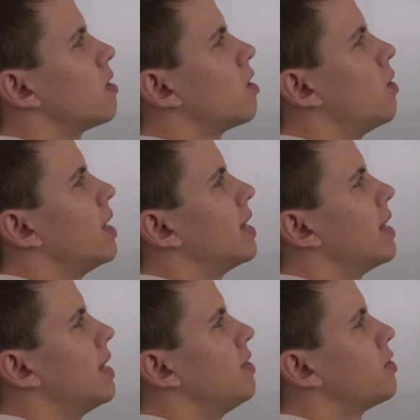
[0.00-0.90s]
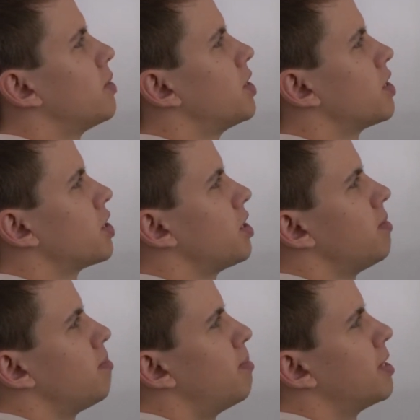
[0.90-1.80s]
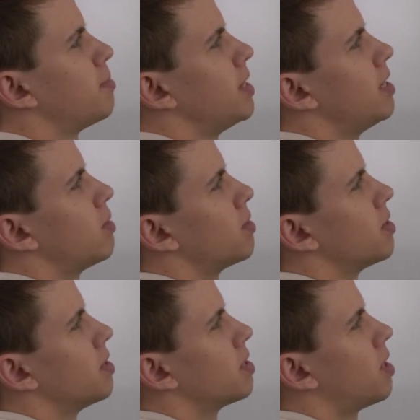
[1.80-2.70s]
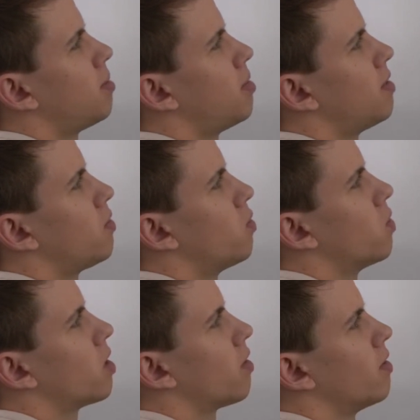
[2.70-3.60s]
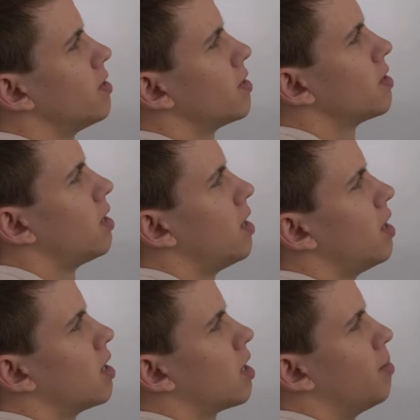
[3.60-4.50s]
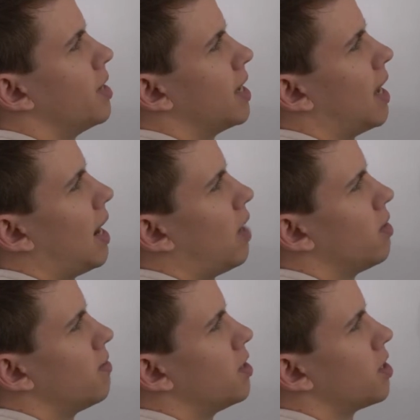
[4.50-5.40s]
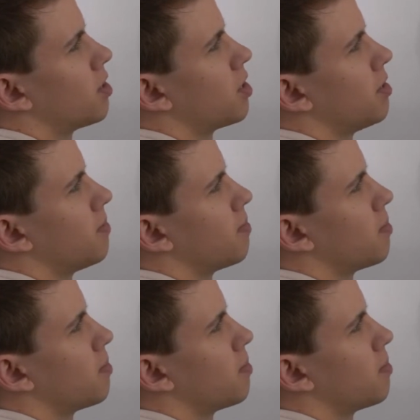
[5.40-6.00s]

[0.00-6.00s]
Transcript: going into a junction must be equal to the sum of all currents coming out of the junction.